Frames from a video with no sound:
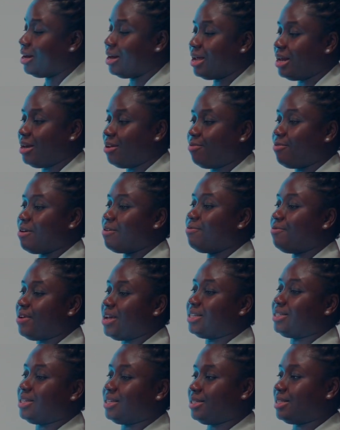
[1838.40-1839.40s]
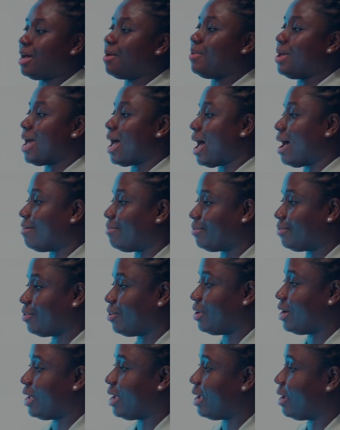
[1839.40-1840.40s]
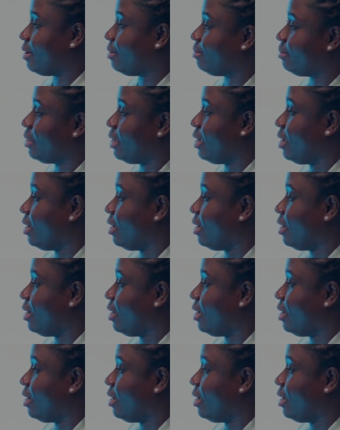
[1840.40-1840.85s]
the different faces that we have, or the